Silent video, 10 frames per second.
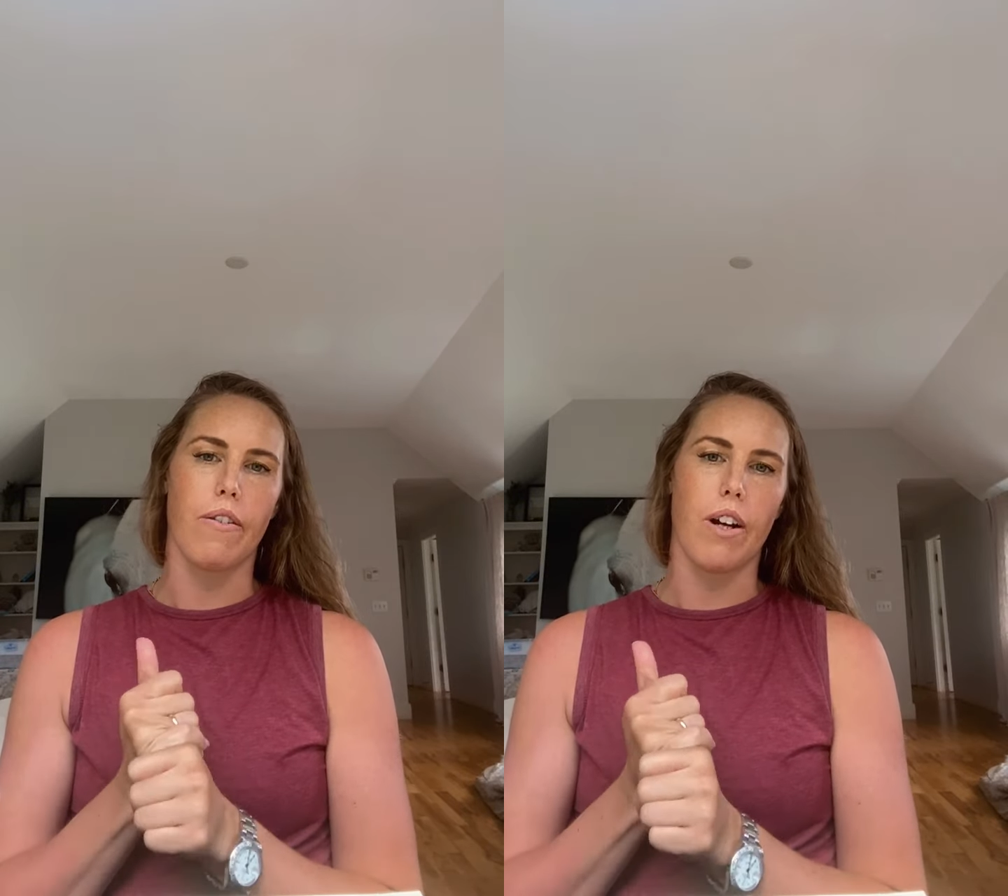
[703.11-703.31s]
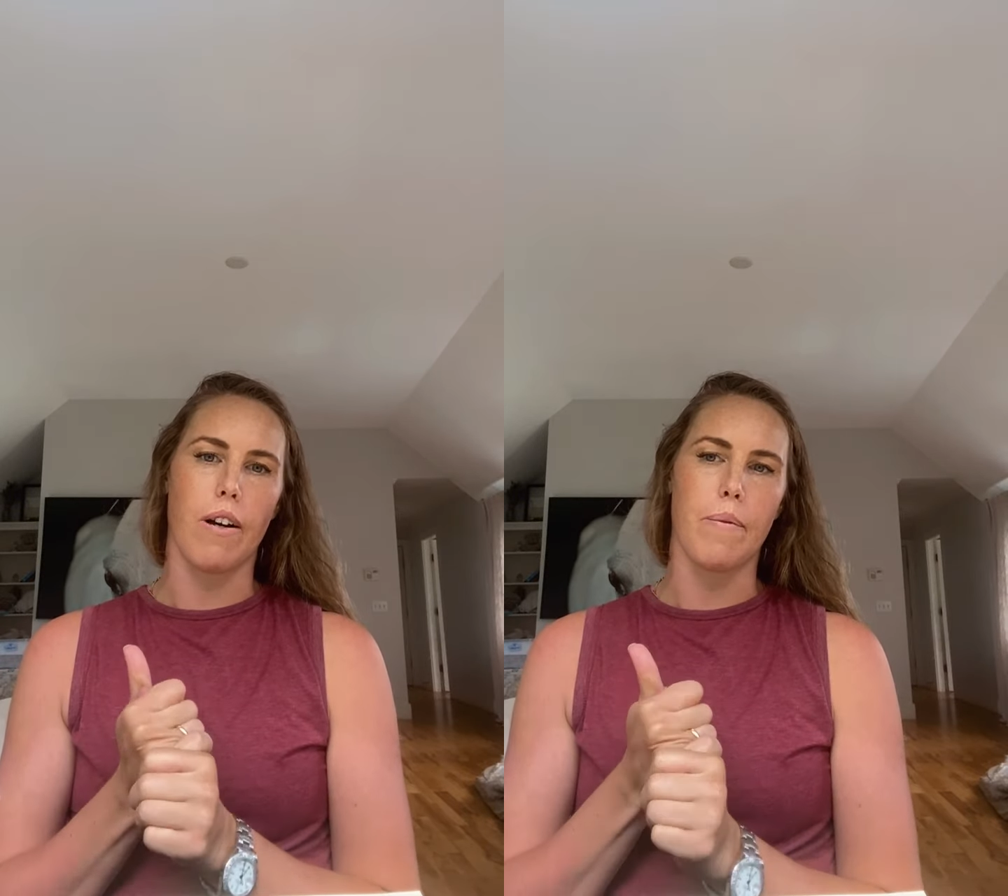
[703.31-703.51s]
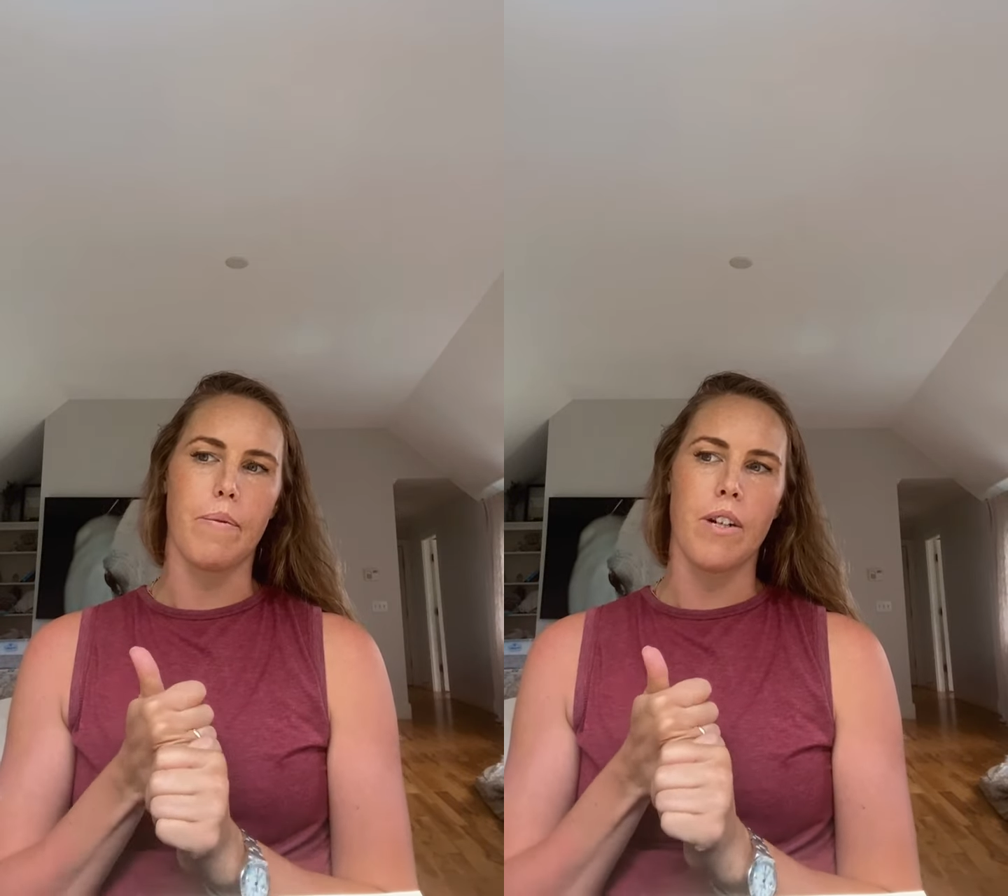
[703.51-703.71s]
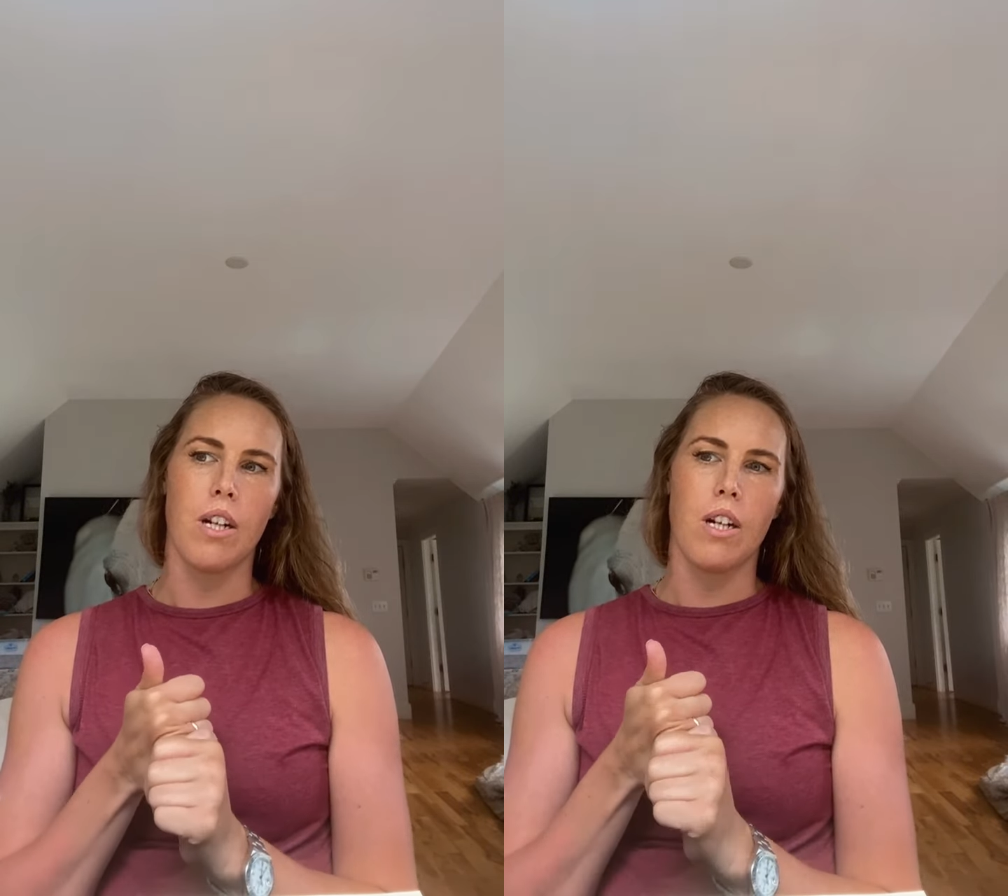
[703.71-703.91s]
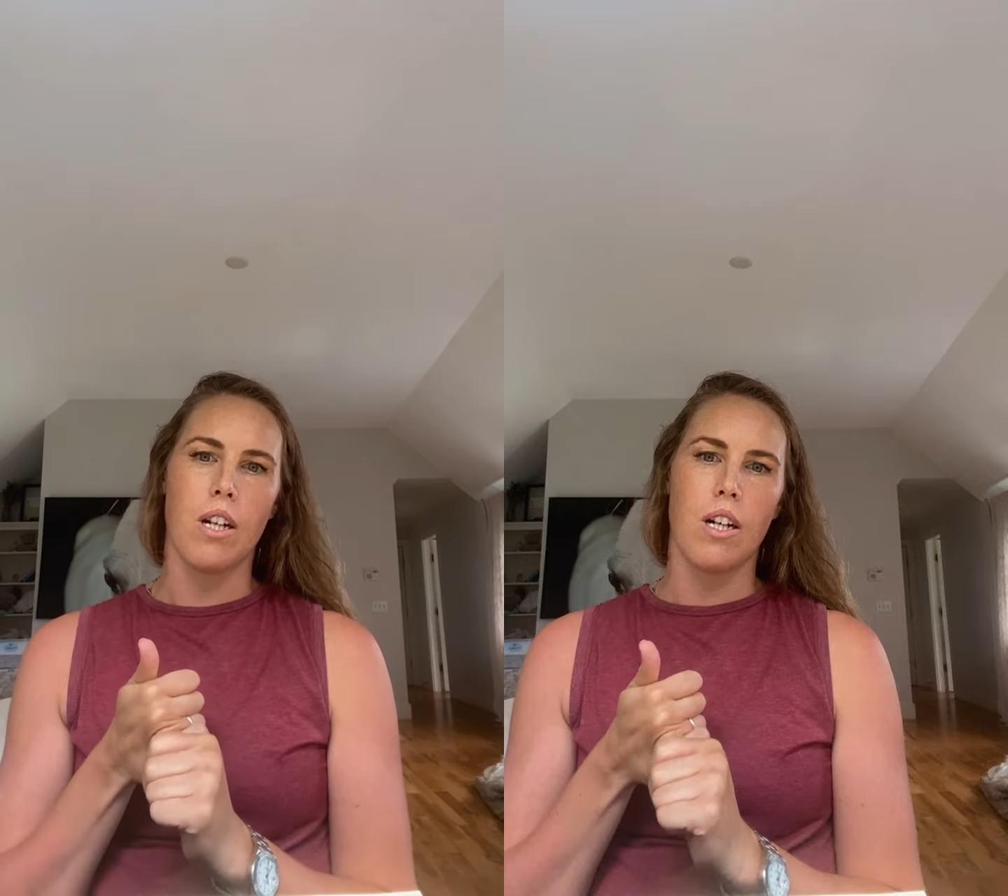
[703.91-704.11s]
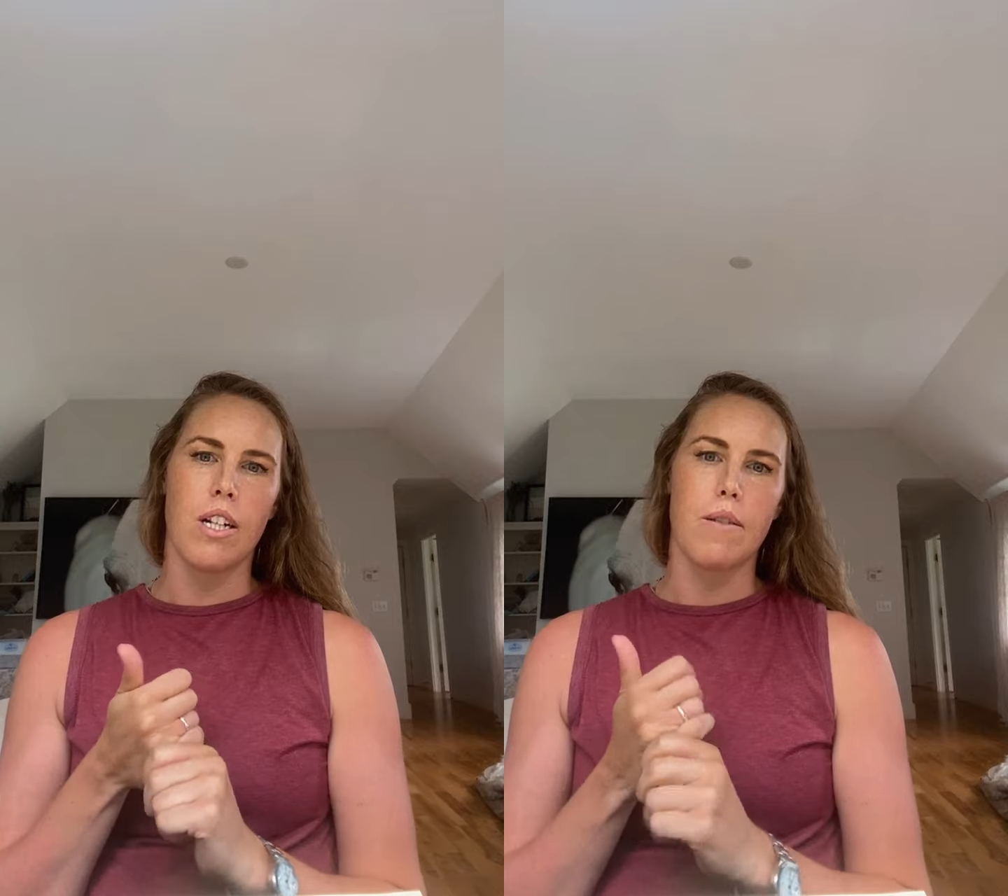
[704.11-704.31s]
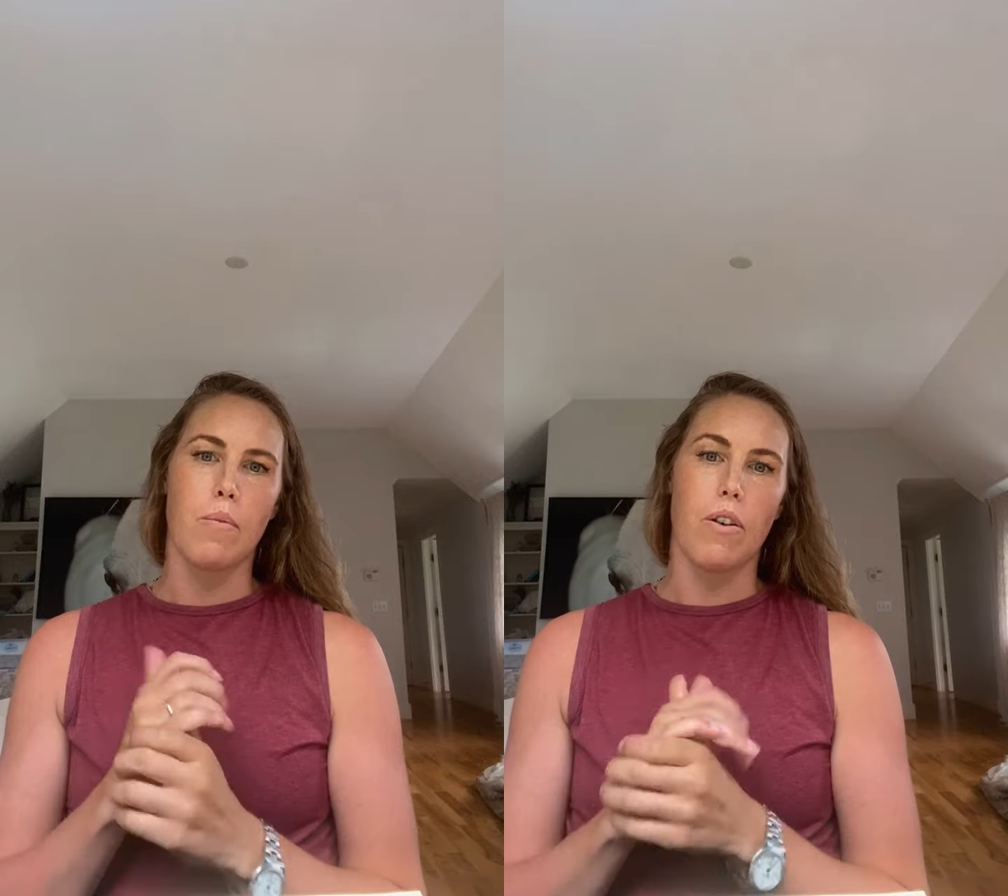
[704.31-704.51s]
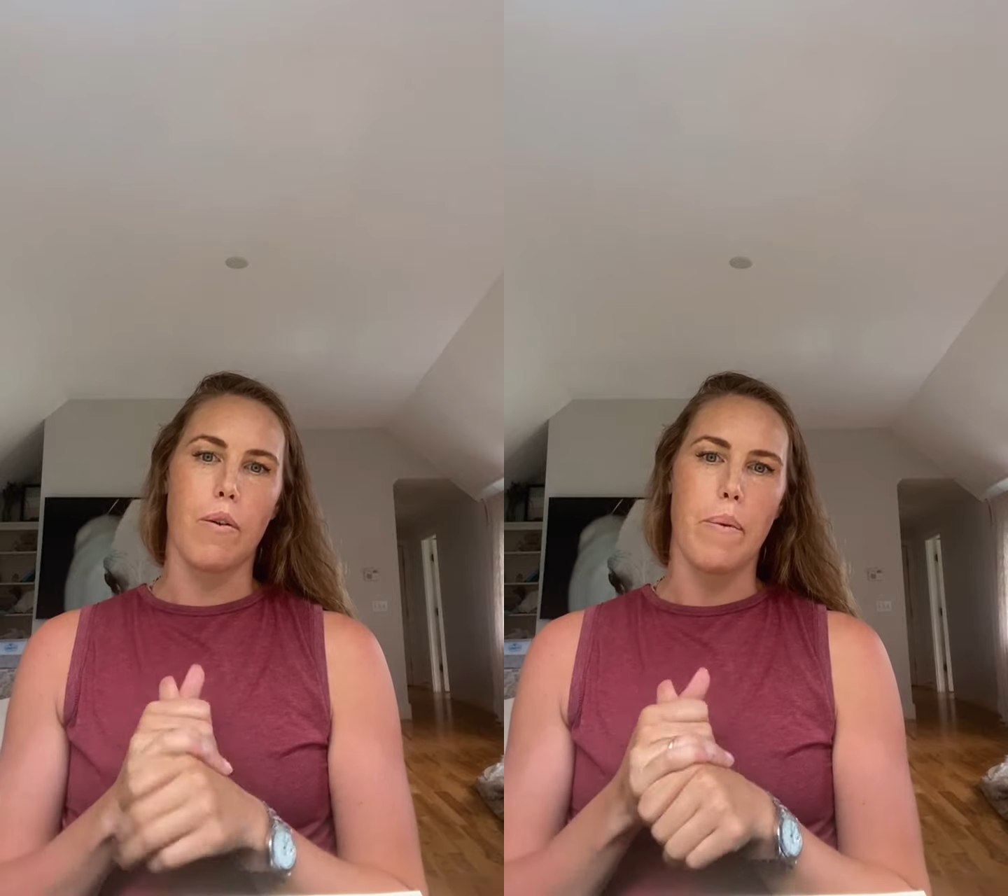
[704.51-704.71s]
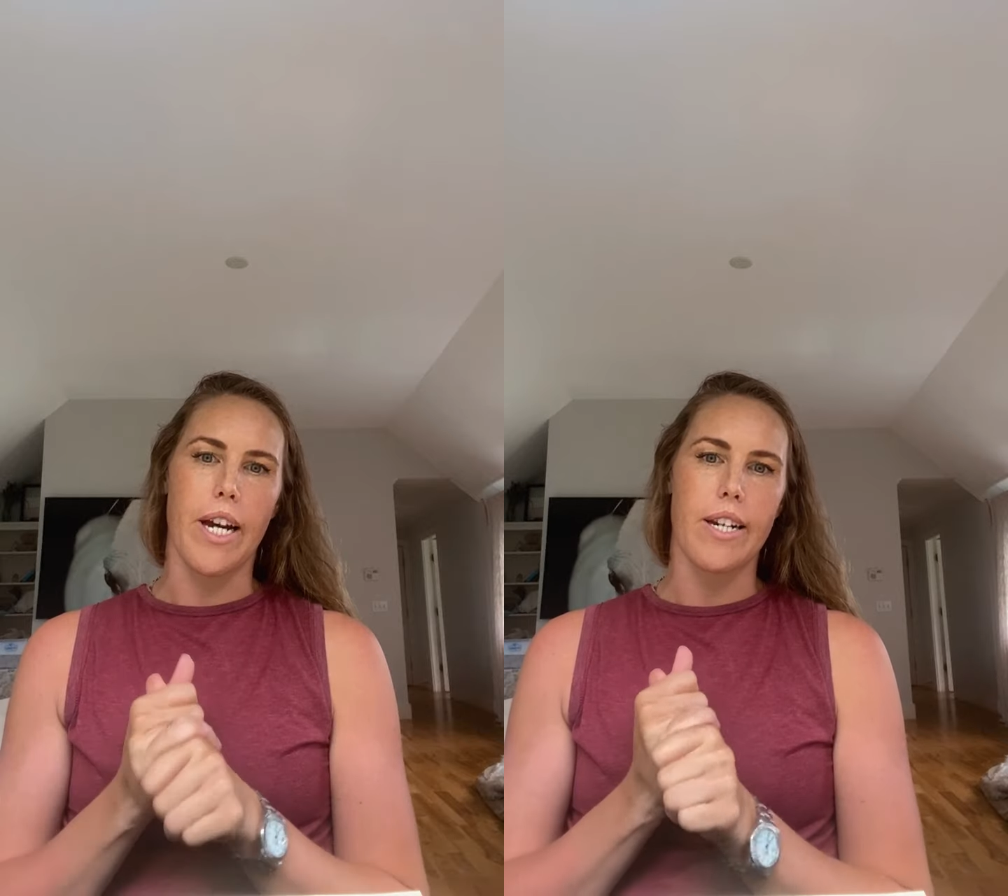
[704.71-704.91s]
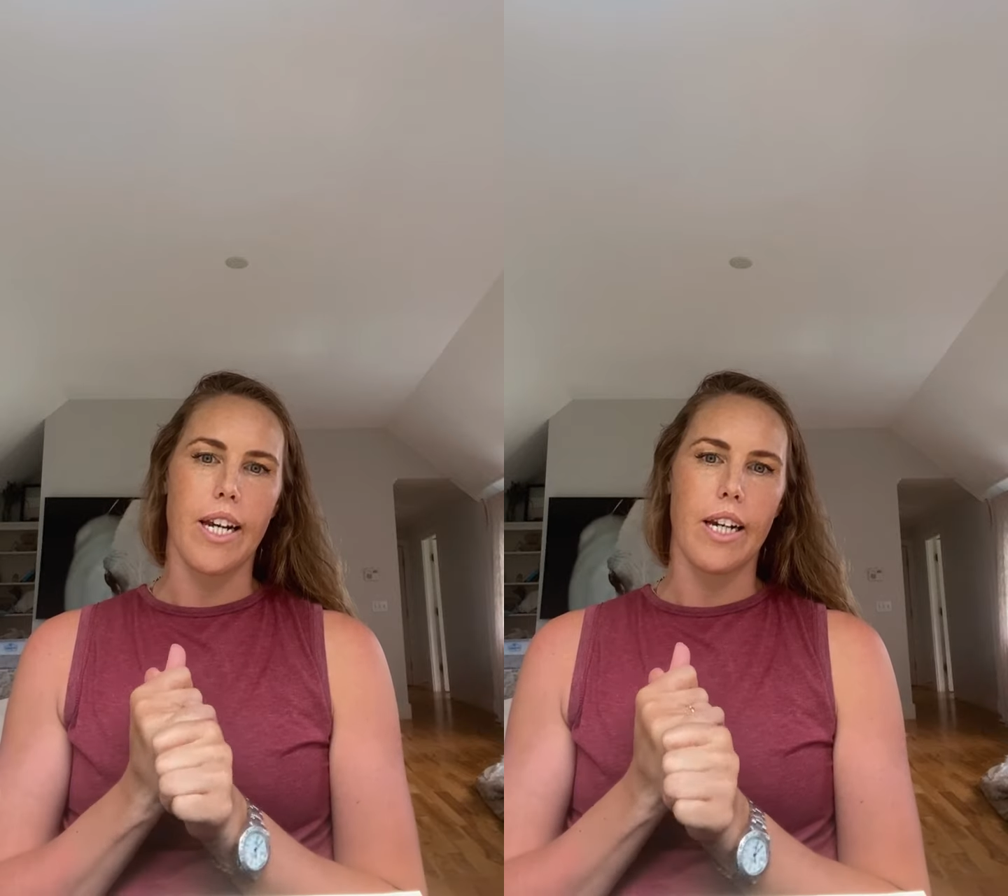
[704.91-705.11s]
a
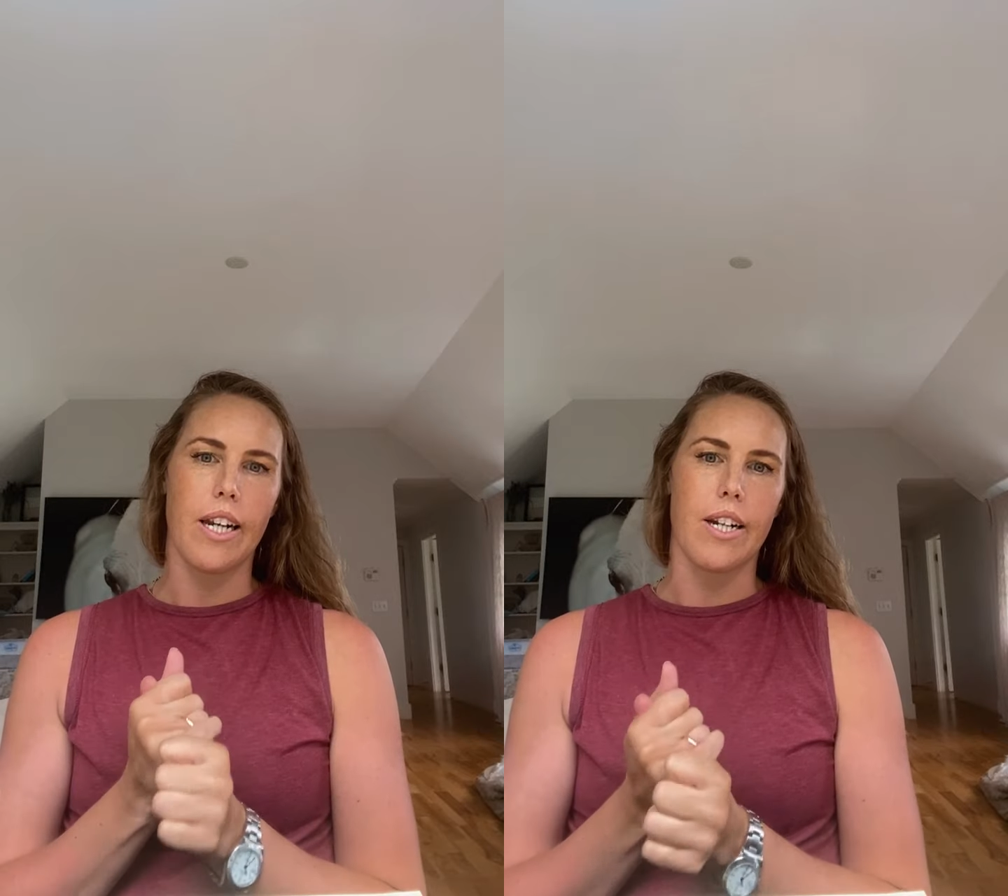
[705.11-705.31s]
Band-Aid,